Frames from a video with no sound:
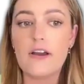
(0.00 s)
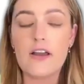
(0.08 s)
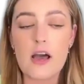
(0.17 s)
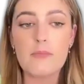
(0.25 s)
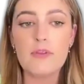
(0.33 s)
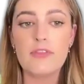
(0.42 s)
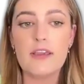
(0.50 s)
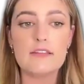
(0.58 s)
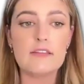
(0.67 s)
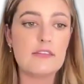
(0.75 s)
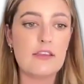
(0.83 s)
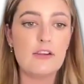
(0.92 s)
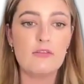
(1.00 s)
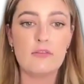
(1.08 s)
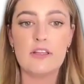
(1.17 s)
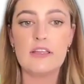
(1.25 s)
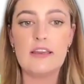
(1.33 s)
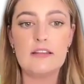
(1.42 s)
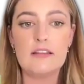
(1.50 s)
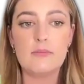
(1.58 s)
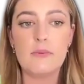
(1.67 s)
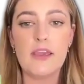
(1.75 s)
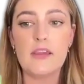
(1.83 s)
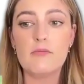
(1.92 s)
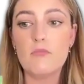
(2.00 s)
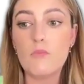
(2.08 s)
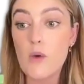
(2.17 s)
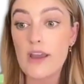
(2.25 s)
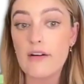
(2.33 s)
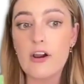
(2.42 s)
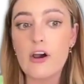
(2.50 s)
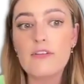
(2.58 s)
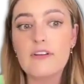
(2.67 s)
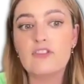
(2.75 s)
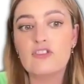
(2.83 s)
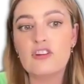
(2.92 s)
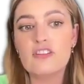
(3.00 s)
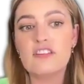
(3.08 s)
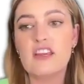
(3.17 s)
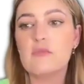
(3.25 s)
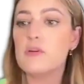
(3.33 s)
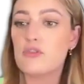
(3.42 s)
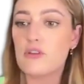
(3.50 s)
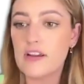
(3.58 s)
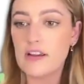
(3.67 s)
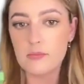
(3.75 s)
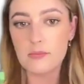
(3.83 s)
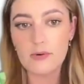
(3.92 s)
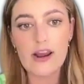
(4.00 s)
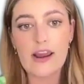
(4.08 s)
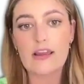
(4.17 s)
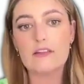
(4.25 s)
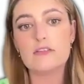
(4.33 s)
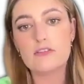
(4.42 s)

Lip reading: a couple of things that you really need to be wary of is just imagery and brand.